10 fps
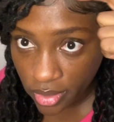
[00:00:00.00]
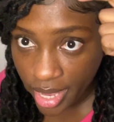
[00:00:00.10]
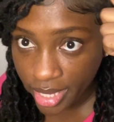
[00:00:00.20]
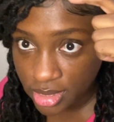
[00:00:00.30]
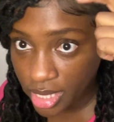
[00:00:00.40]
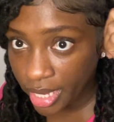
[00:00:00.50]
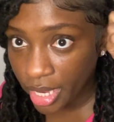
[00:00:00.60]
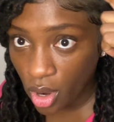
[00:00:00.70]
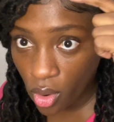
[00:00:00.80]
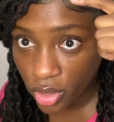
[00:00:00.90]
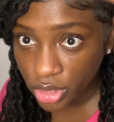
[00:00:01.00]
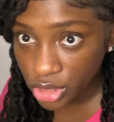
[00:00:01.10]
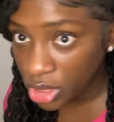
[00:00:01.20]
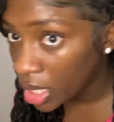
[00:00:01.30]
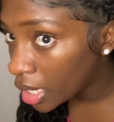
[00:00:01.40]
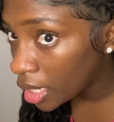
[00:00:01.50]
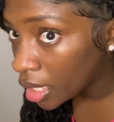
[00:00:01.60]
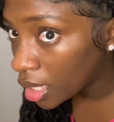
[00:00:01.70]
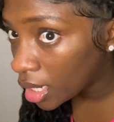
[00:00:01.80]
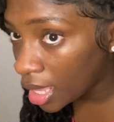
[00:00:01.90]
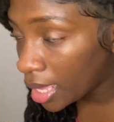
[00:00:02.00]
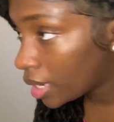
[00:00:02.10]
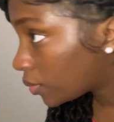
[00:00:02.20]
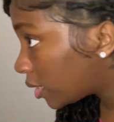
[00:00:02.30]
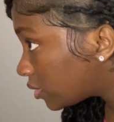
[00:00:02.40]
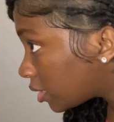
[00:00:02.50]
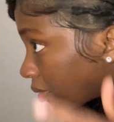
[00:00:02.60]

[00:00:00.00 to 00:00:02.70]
has like a harsh line right there,